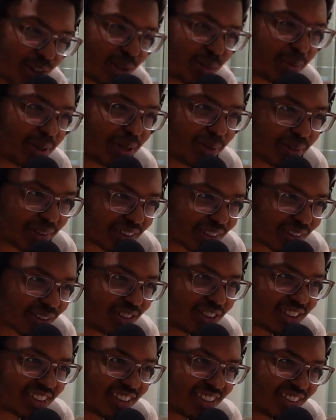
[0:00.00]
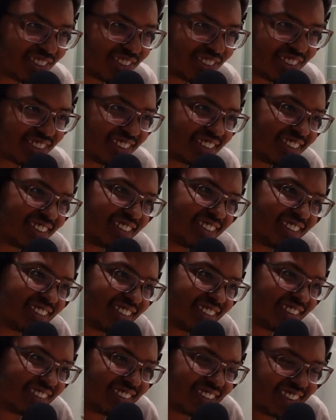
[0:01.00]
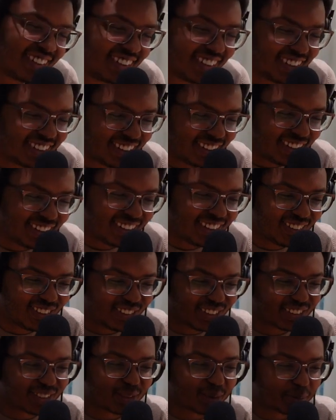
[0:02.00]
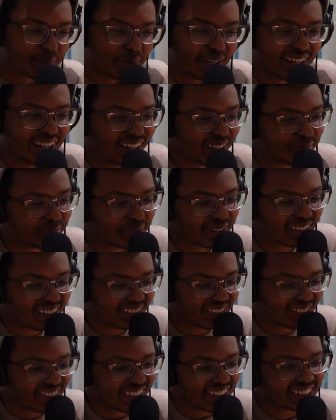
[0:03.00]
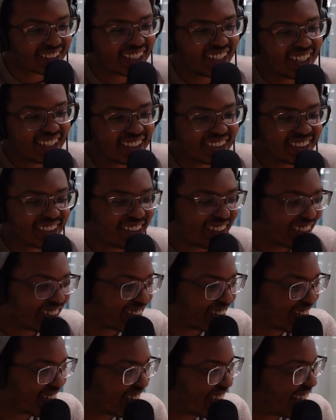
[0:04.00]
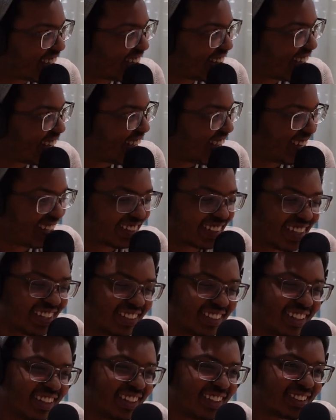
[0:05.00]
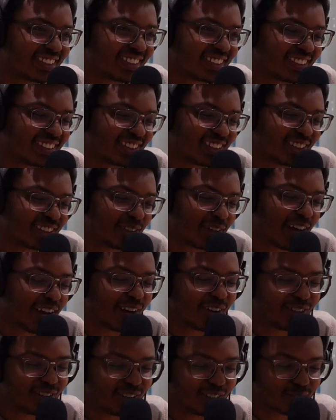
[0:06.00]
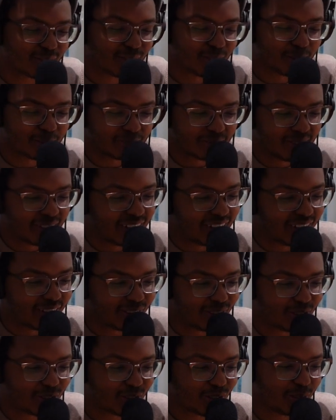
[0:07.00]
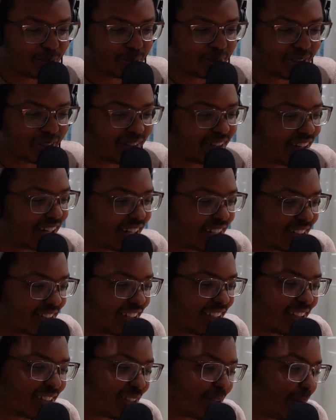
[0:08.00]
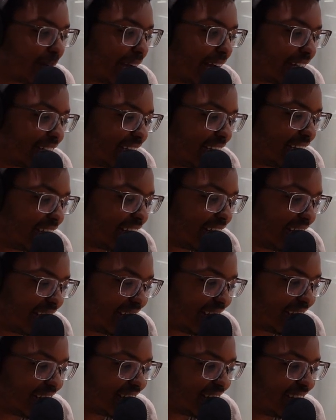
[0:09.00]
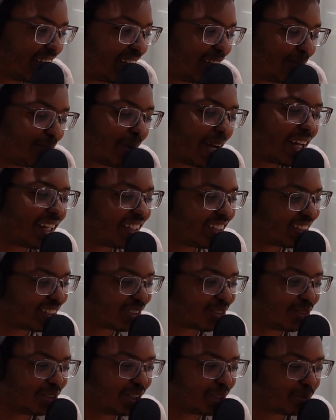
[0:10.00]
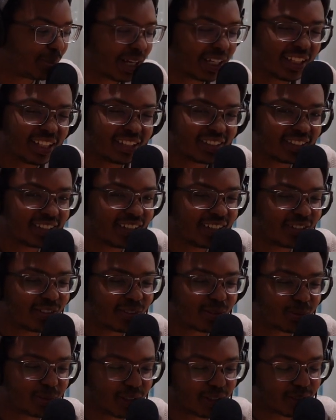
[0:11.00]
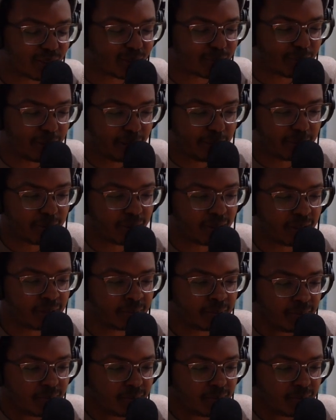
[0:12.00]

debate with a Christian dude? No, it was so bad. But anyways, Sneako, I say this. I heard this from another streamer, and I said this to Matty, and Matty disagrees. But I think Sneako is one of those people